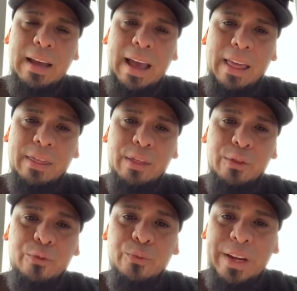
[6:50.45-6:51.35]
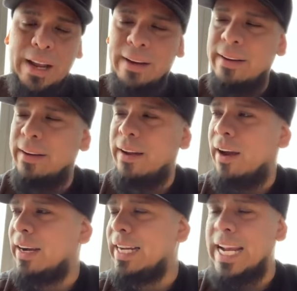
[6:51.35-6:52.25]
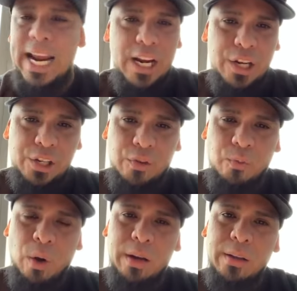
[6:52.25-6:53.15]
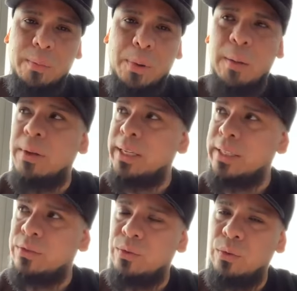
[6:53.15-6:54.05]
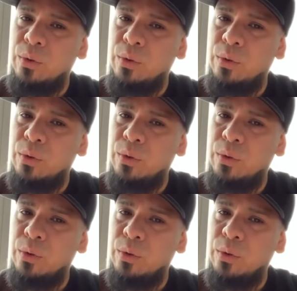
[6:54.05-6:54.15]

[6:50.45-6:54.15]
And you get a gauge of what the public is